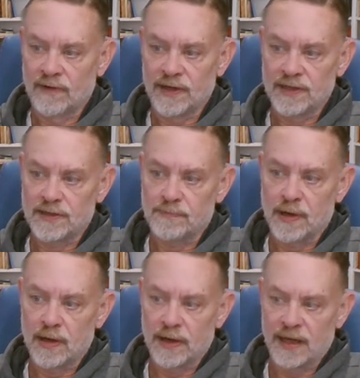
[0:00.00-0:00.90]
For his
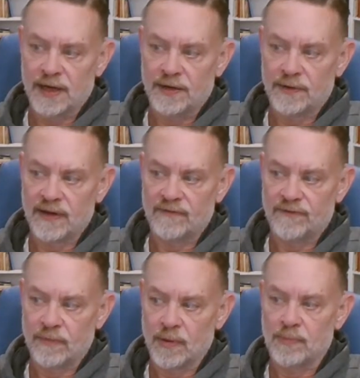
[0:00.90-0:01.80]
departing
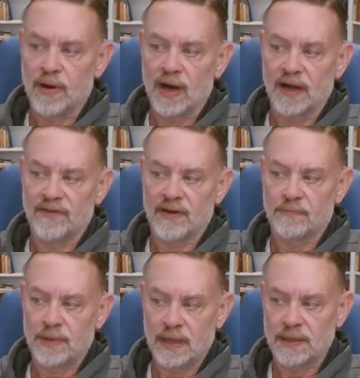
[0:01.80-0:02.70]
herein from the private
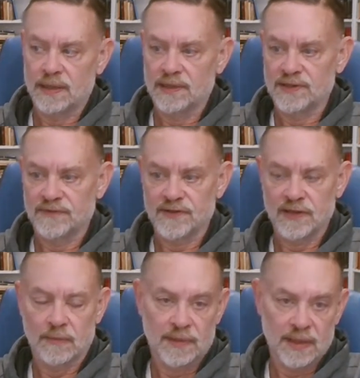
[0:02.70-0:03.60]
opinions of
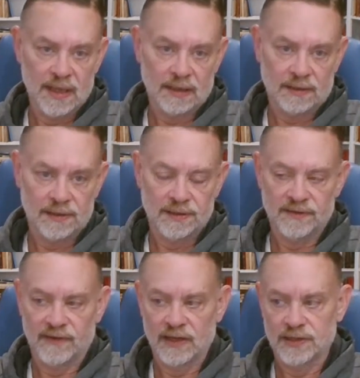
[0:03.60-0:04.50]
some
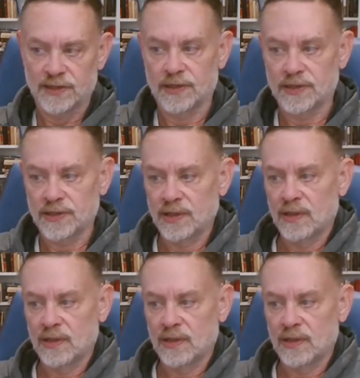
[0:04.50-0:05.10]
doctors of our church